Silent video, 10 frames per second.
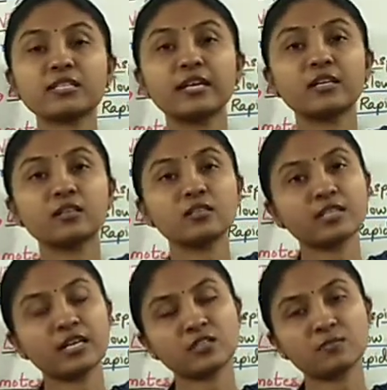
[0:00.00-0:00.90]
center
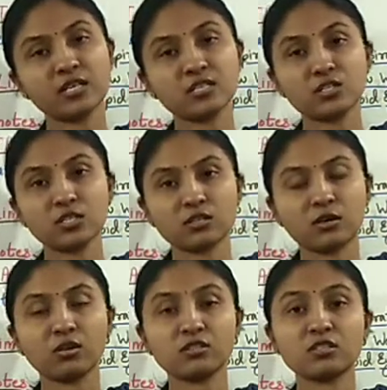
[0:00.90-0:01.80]
sends messages
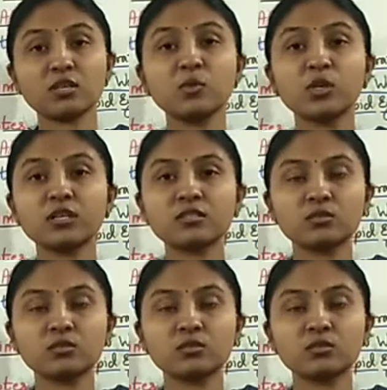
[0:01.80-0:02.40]
or stimulus